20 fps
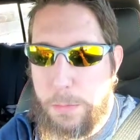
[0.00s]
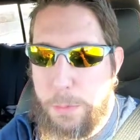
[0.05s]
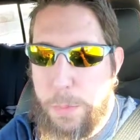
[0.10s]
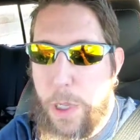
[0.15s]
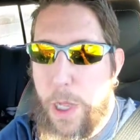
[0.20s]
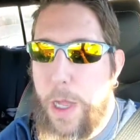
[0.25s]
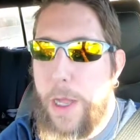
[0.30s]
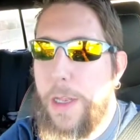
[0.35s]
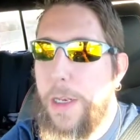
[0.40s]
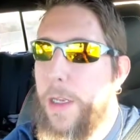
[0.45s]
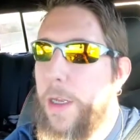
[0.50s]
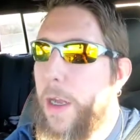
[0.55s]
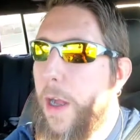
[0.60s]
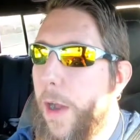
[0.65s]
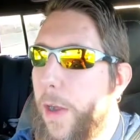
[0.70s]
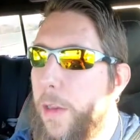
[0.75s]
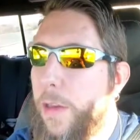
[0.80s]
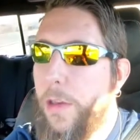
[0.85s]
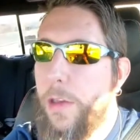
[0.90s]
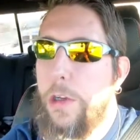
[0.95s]
but
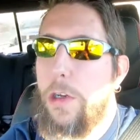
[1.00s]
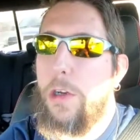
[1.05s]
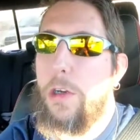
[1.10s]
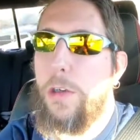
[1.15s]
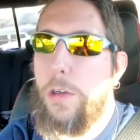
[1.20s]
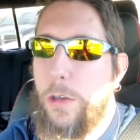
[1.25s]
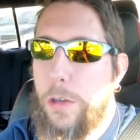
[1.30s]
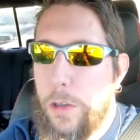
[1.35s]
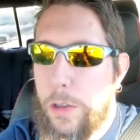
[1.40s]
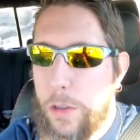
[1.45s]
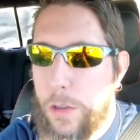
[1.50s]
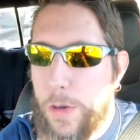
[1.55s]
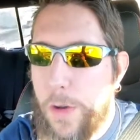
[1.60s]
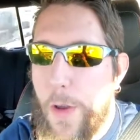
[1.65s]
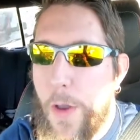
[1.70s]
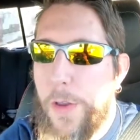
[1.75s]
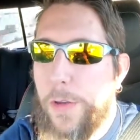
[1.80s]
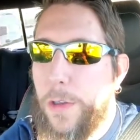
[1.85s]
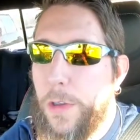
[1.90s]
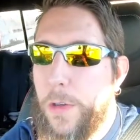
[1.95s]
I learned
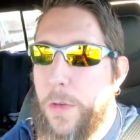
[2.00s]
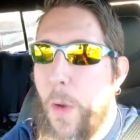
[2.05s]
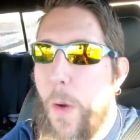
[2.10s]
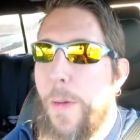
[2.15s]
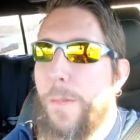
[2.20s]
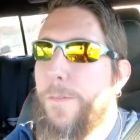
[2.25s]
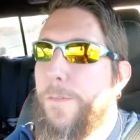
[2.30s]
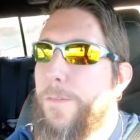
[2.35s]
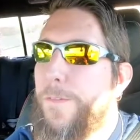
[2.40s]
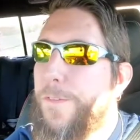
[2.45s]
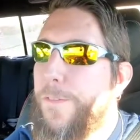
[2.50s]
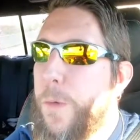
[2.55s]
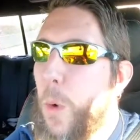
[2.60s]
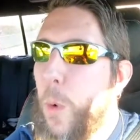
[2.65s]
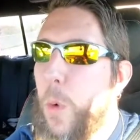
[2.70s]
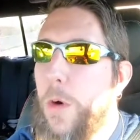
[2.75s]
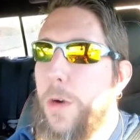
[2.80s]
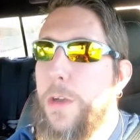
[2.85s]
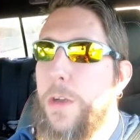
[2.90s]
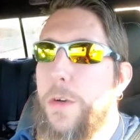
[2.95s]

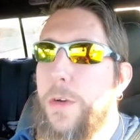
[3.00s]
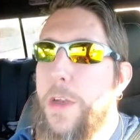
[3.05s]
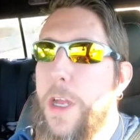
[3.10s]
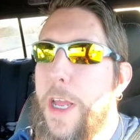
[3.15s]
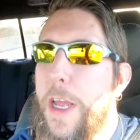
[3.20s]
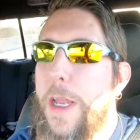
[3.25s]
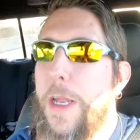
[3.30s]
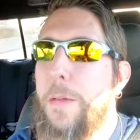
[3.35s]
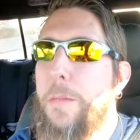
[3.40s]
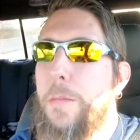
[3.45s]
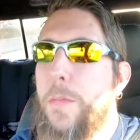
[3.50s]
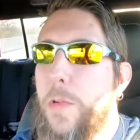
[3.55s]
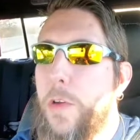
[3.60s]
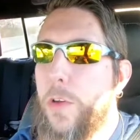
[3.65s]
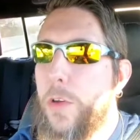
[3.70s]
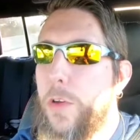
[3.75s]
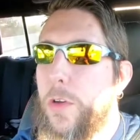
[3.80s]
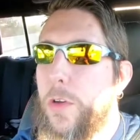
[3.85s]
4 new games,